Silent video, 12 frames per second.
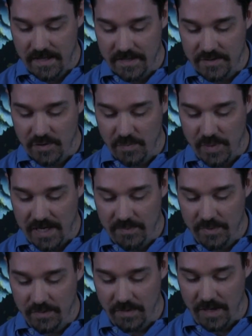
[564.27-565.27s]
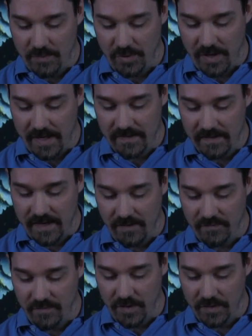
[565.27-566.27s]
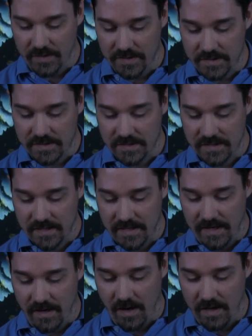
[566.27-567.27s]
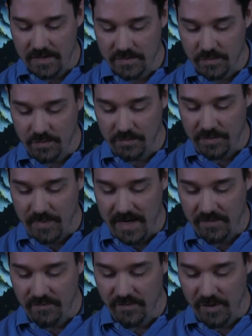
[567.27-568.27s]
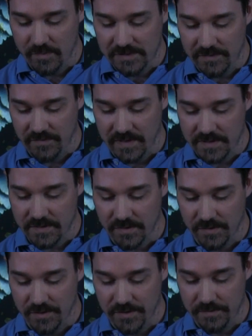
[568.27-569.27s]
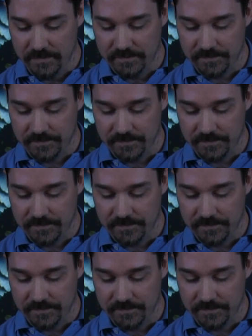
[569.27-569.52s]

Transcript: As your people, I pray that our focus, our eyes will remain firmly fixed on you,